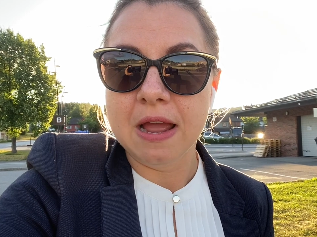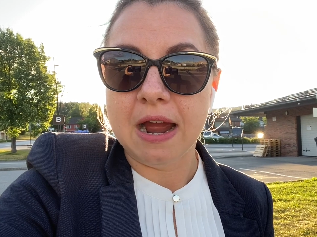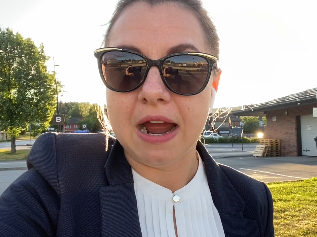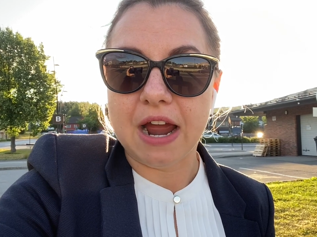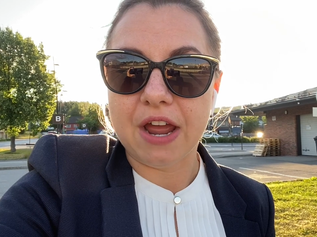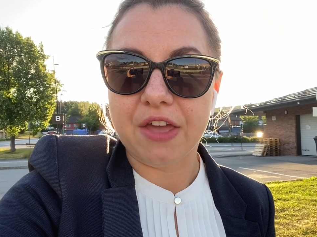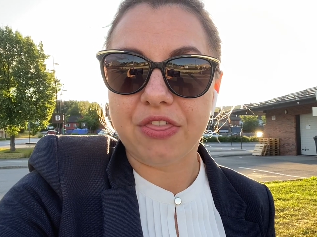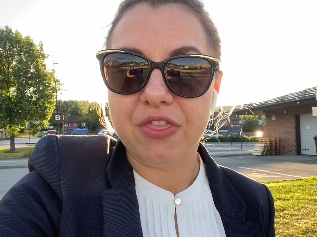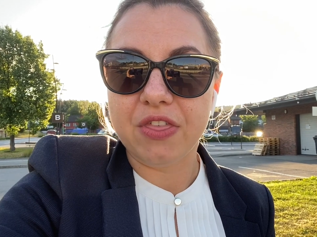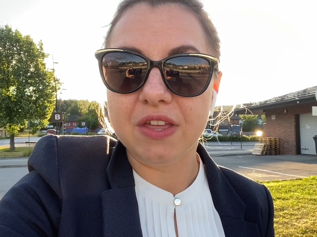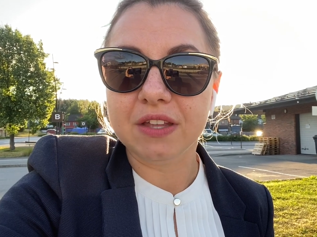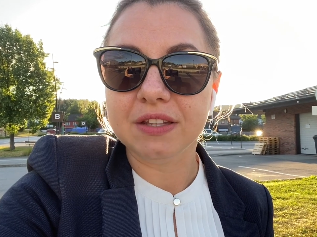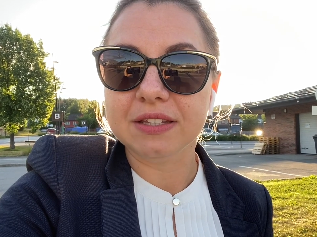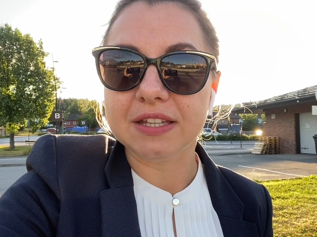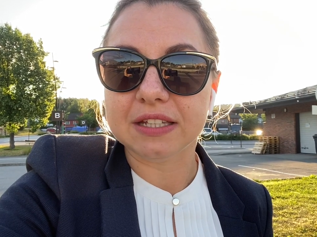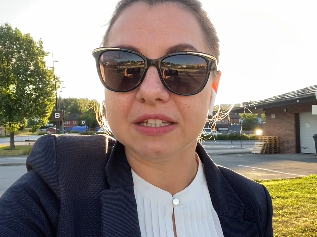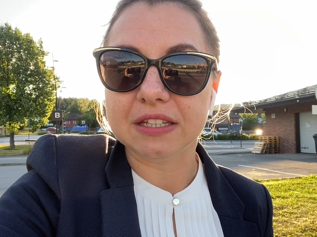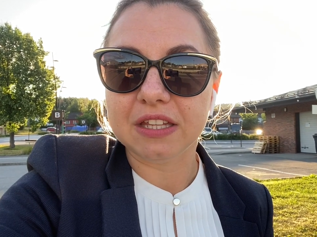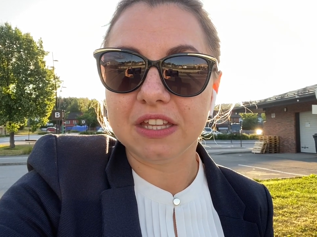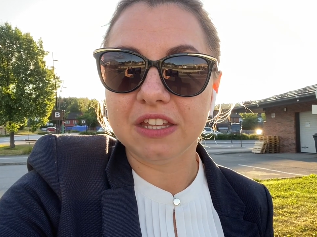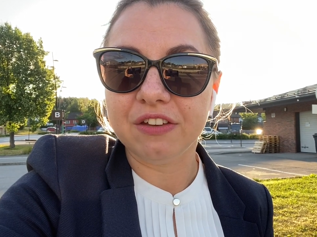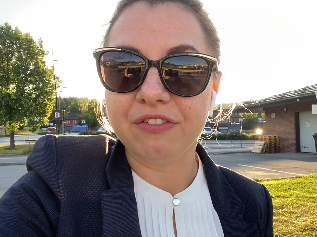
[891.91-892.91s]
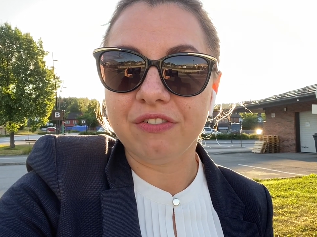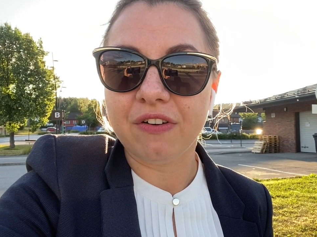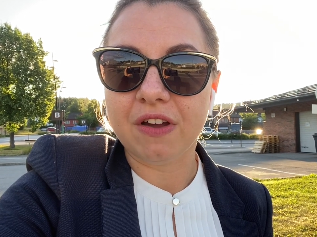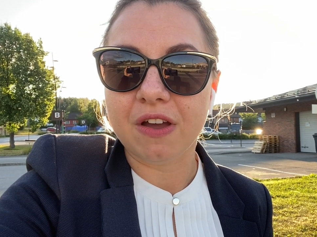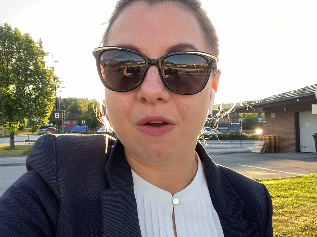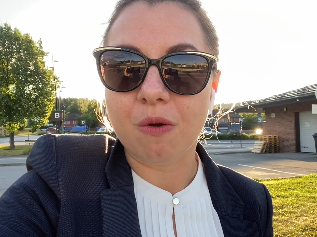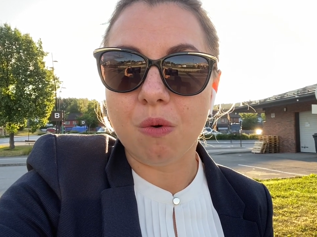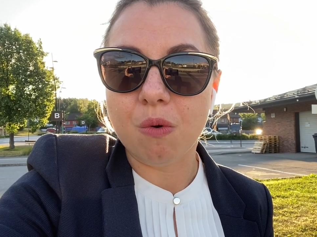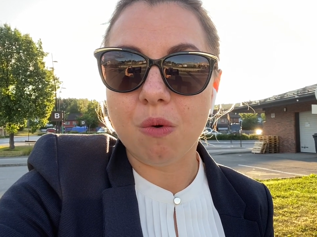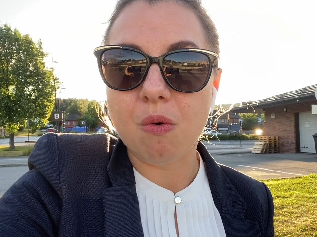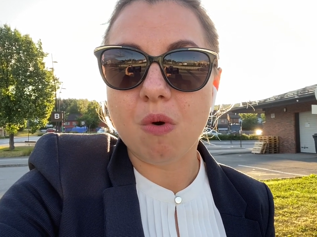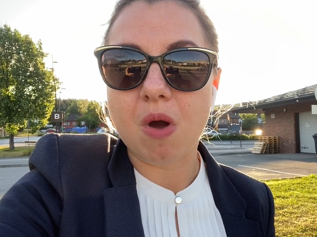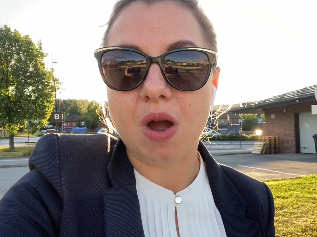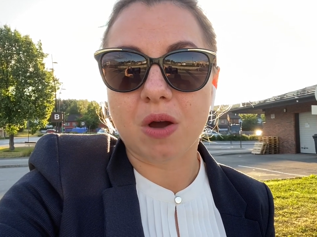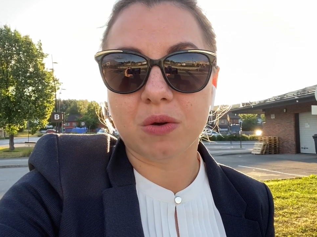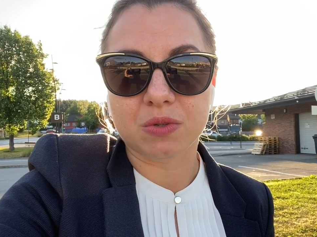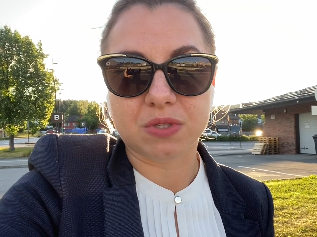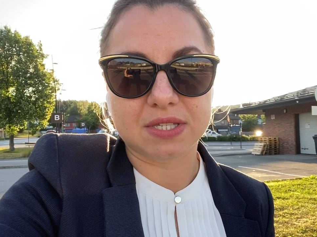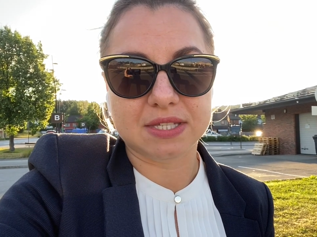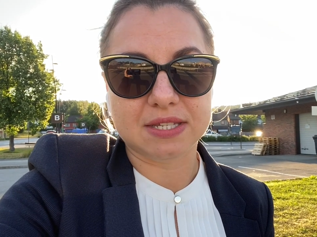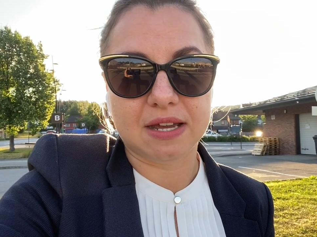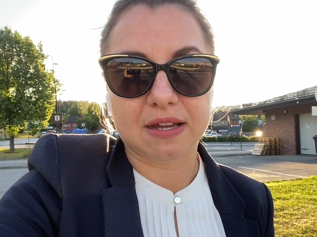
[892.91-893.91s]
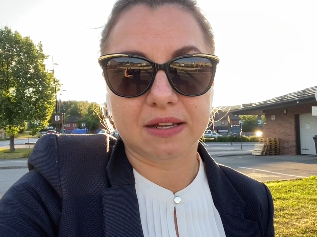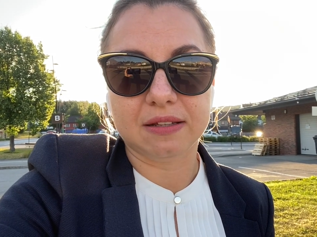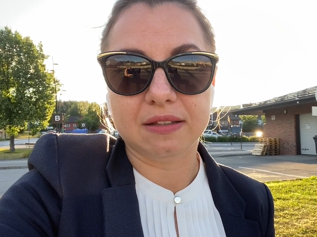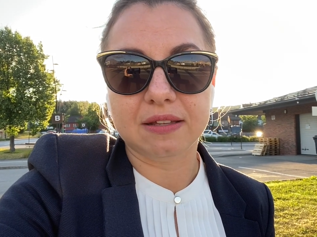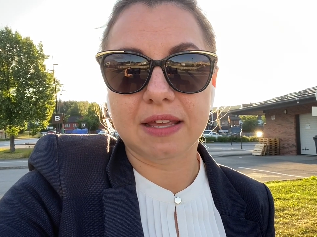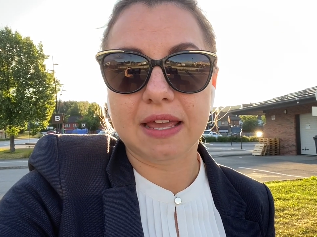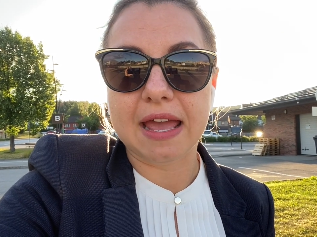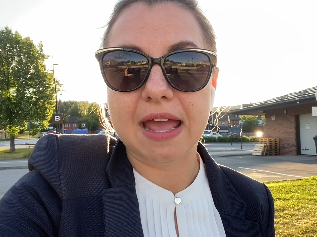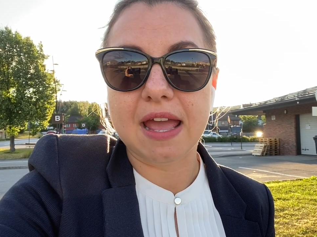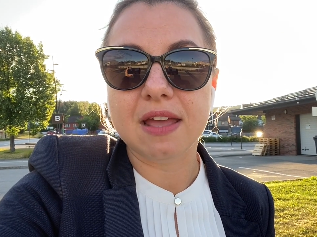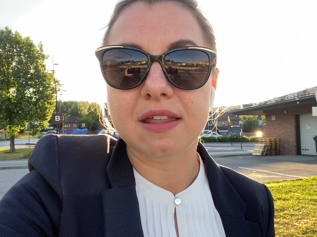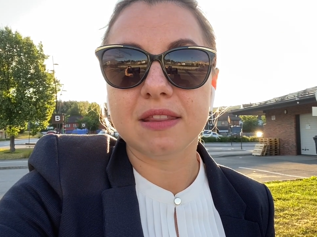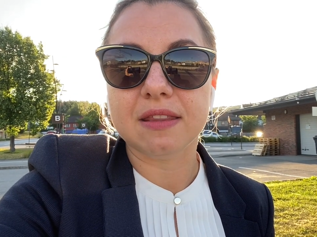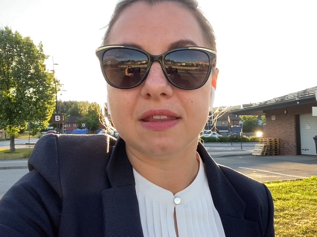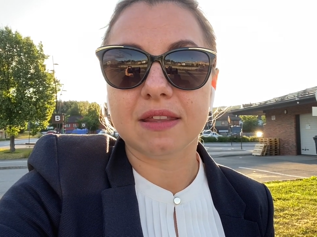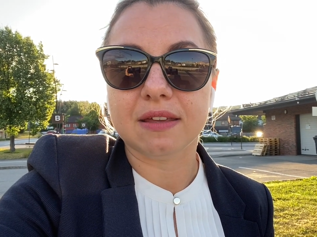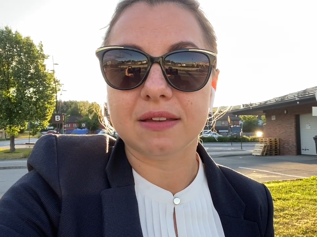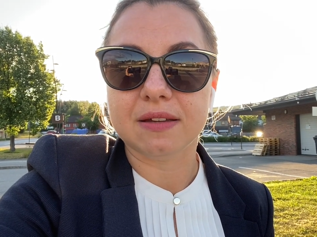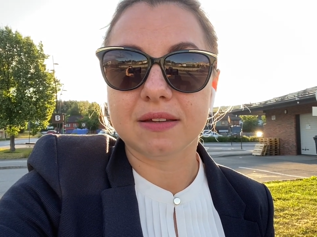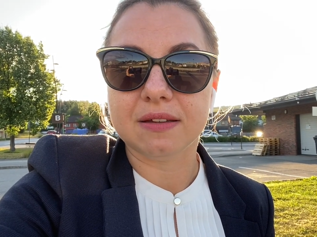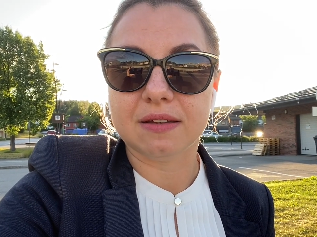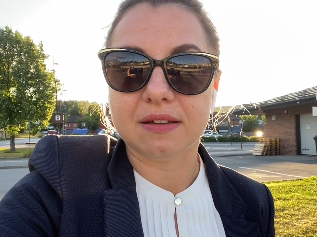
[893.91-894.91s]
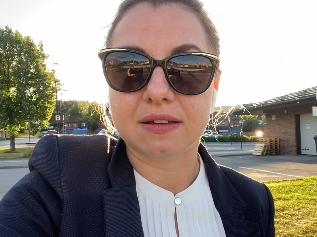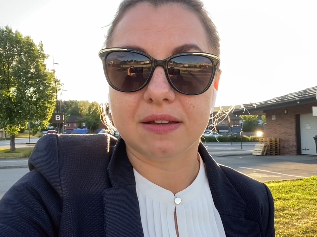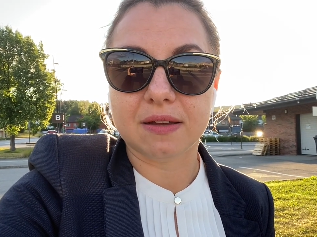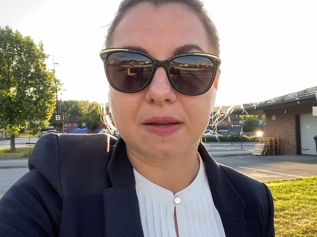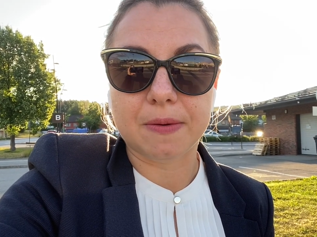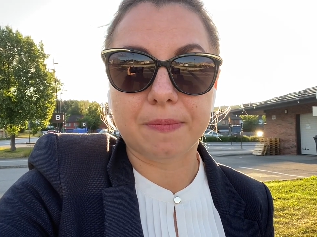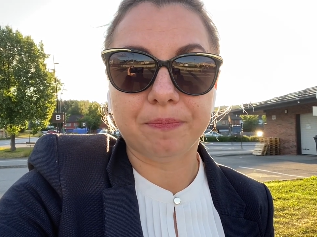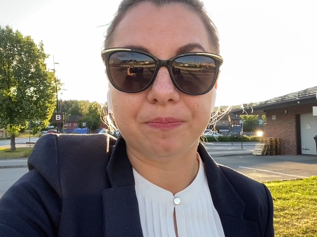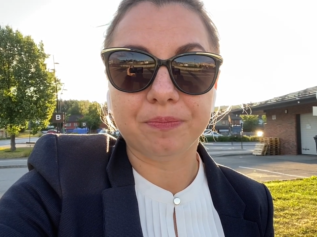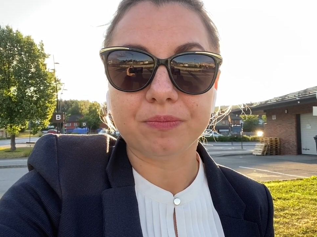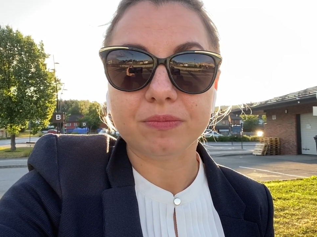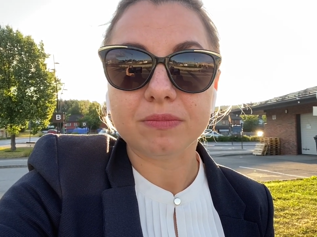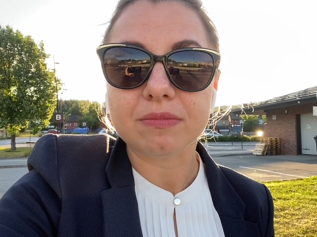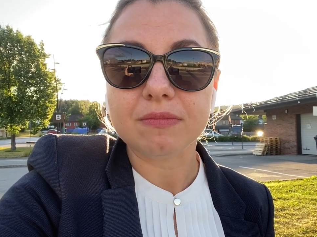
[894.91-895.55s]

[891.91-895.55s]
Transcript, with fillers: I think that if I go outside, gain um,